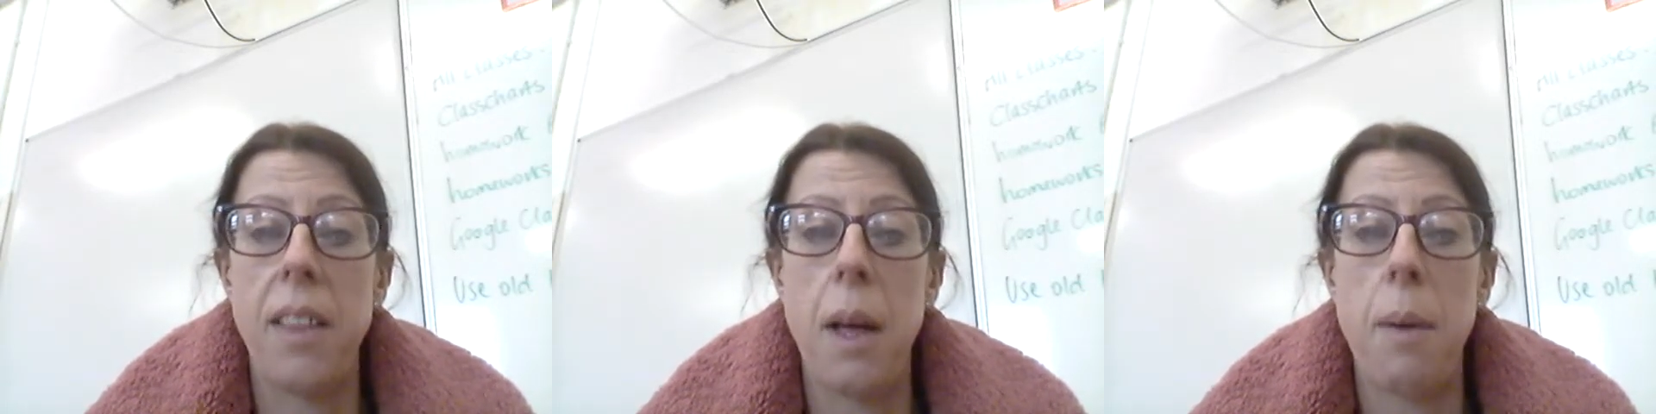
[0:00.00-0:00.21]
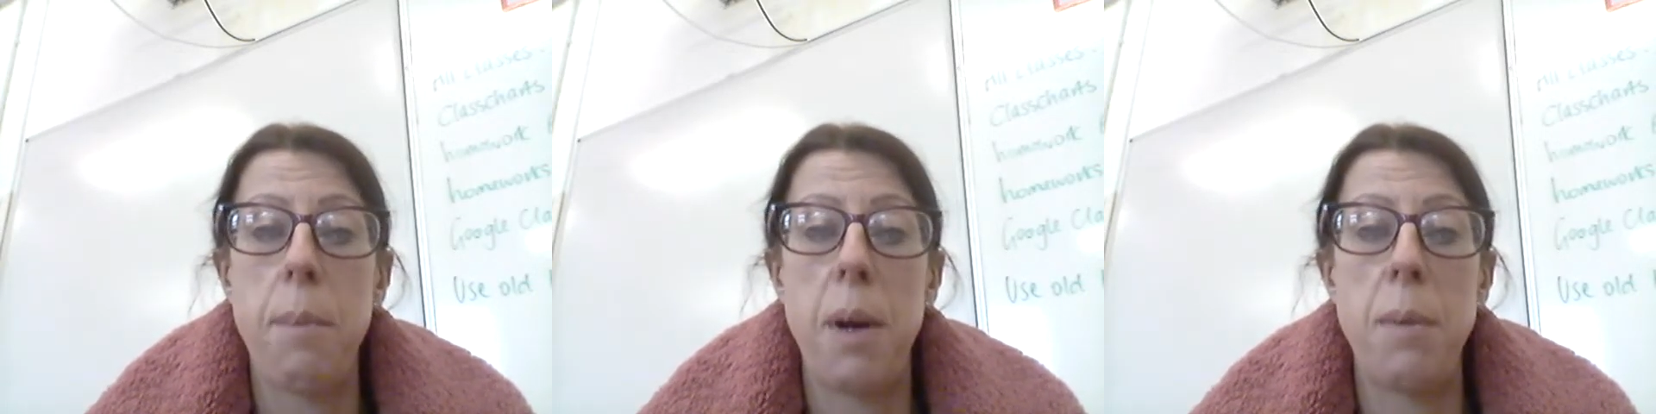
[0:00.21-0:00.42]

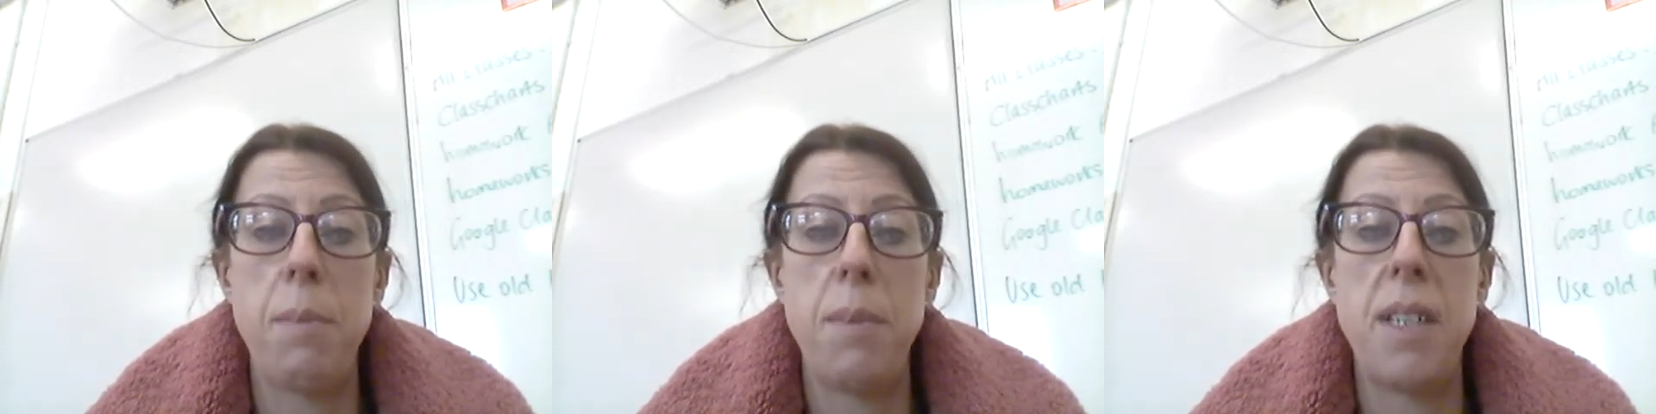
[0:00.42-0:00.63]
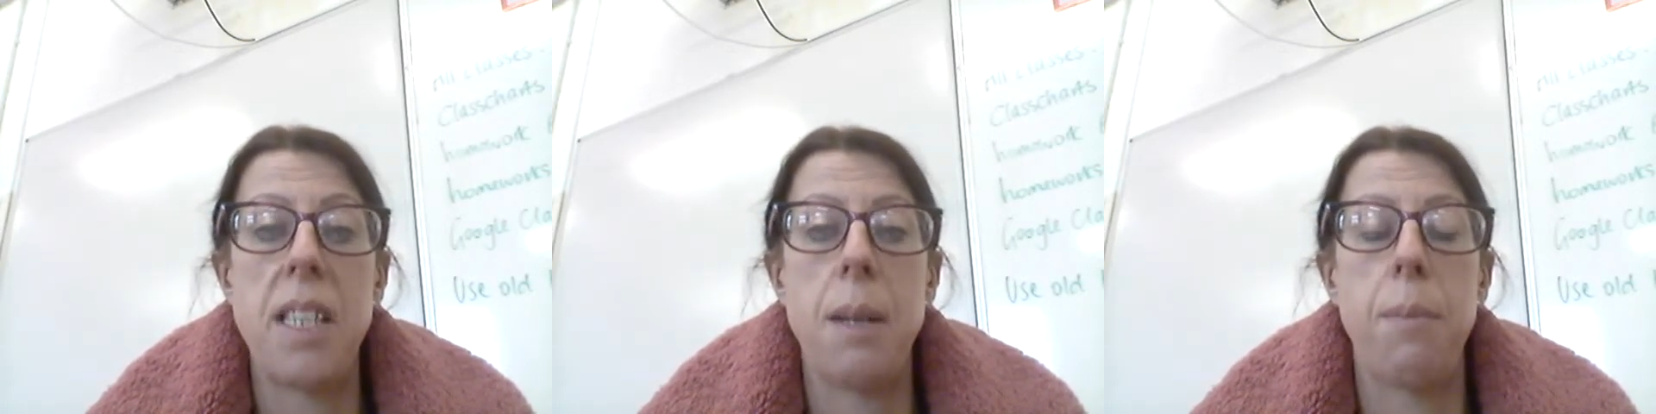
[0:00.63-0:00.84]
That might
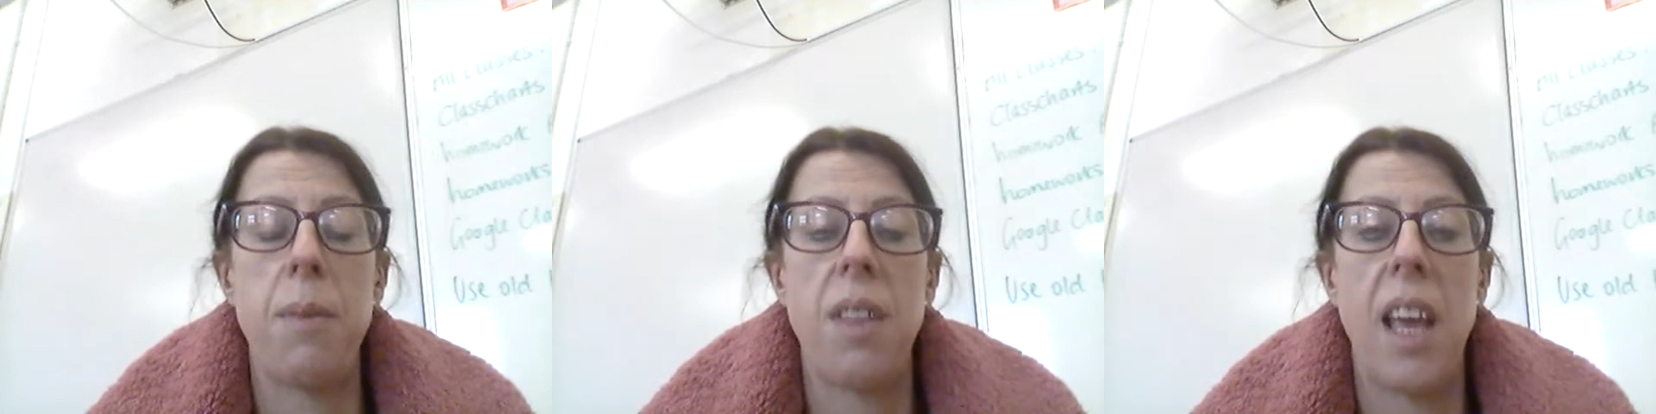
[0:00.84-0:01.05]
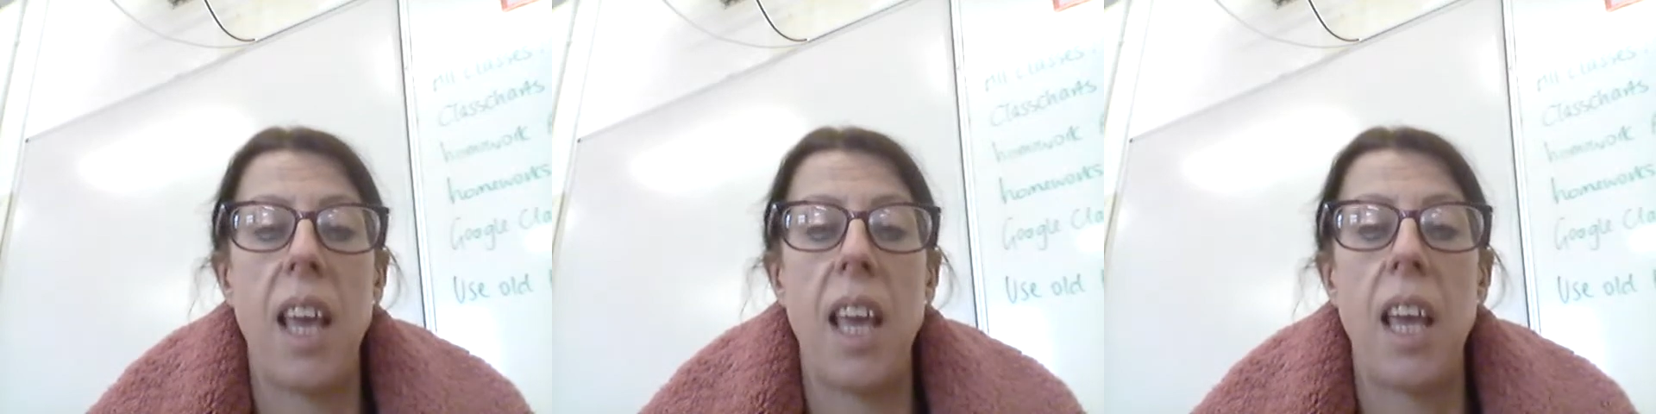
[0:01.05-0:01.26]
be
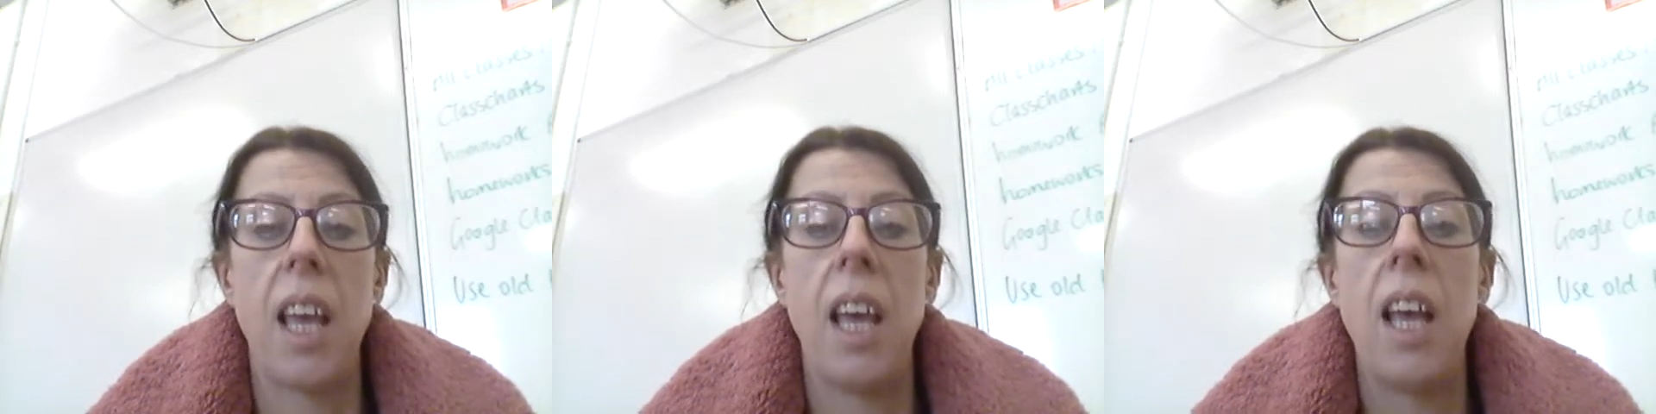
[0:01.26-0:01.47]
something